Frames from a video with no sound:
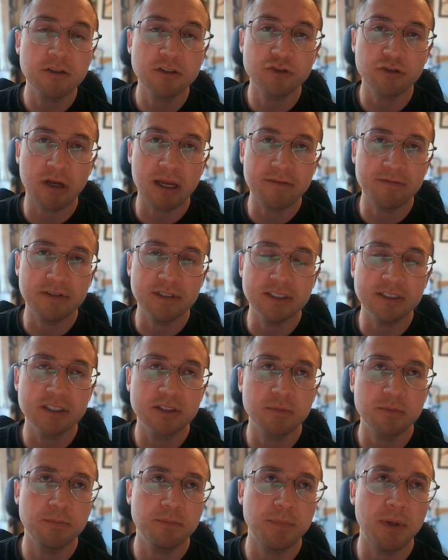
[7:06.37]

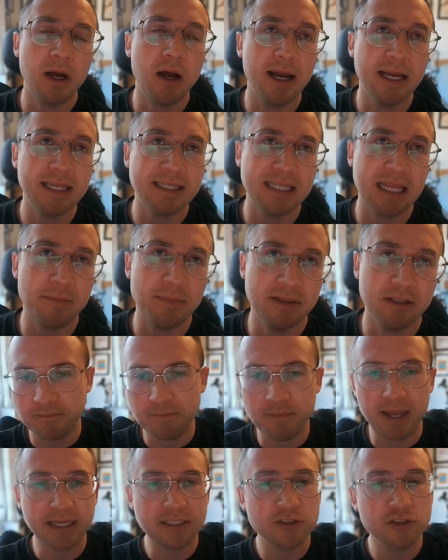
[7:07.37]
drivers behind them in the
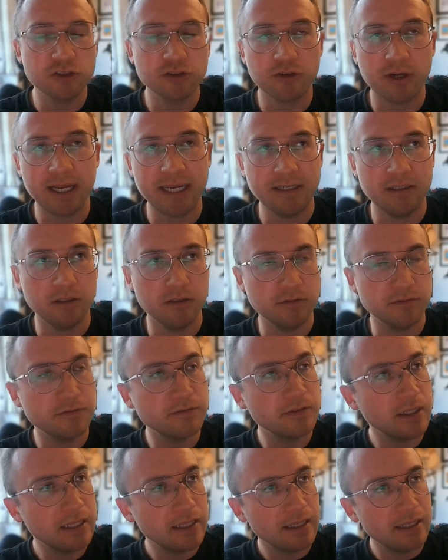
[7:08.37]
mixed train
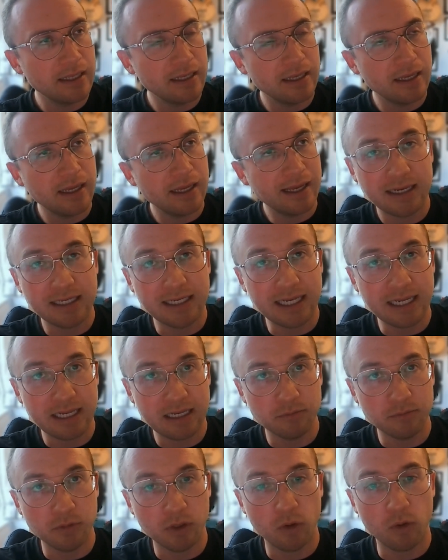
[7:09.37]
of
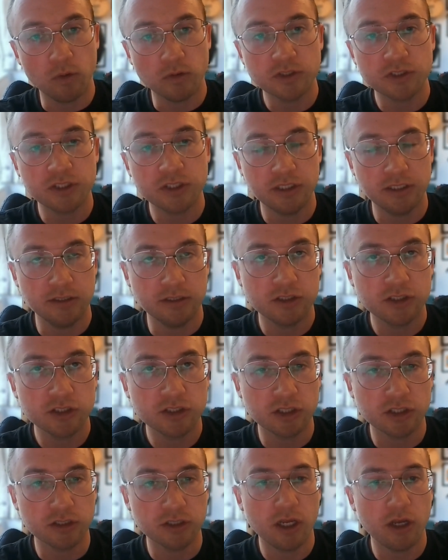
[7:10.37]
Liam Lawson,
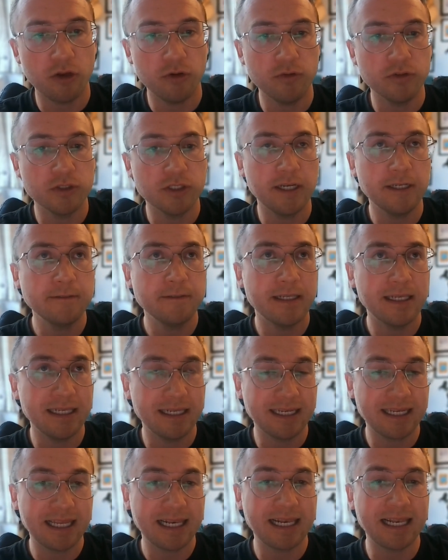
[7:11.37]
Tsunoda,
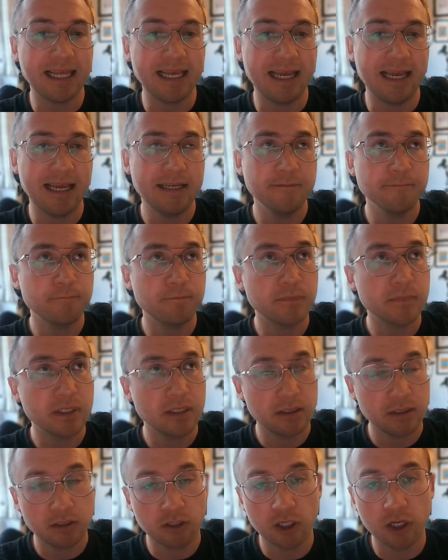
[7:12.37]
Leclerc,
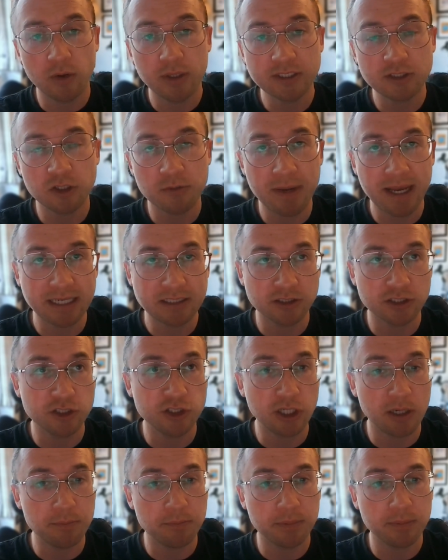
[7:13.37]
Lewis, who managed to
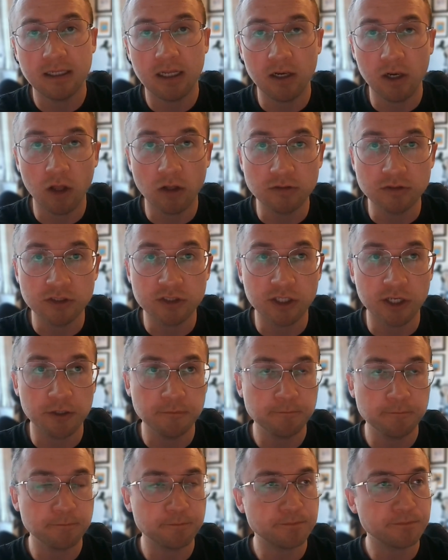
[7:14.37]
jump
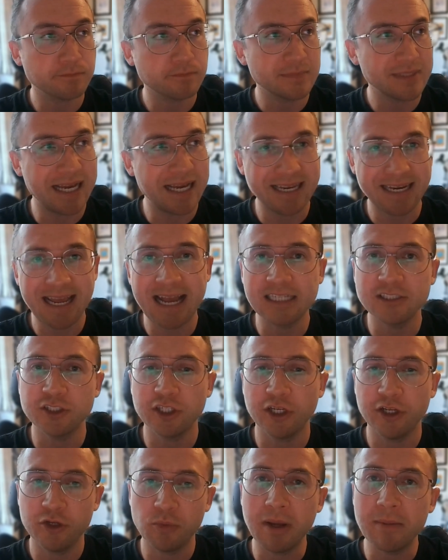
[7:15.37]
Alonso, and
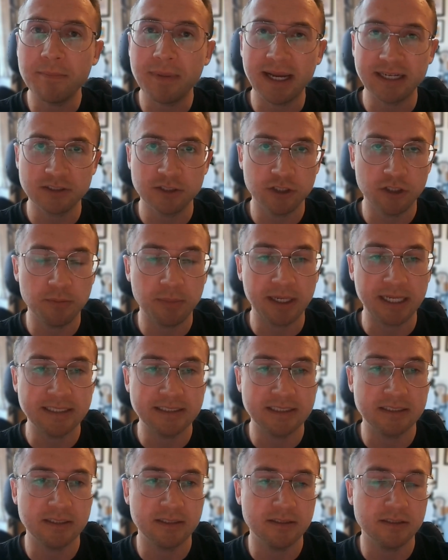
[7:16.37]
Hadjar, who went back 2
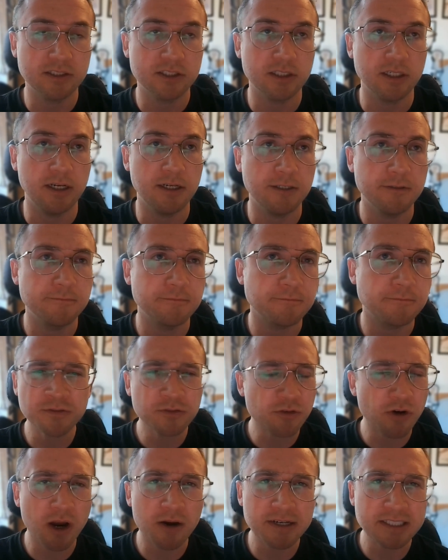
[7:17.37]
places at the start.
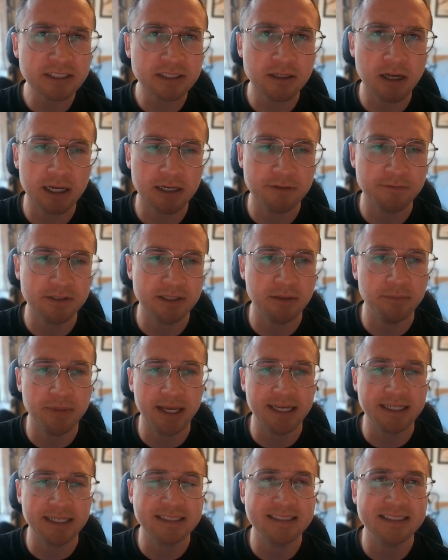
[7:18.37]
Ferrari's kind of in the
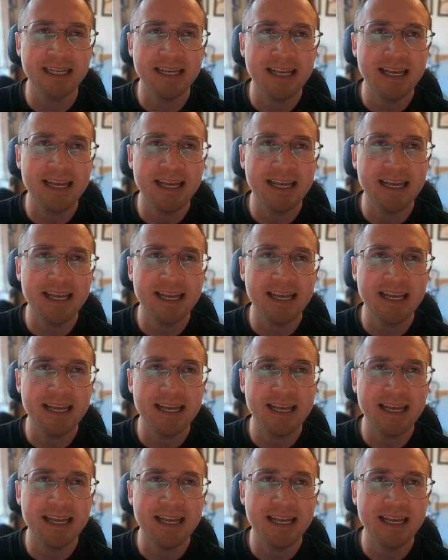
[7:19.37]
mix,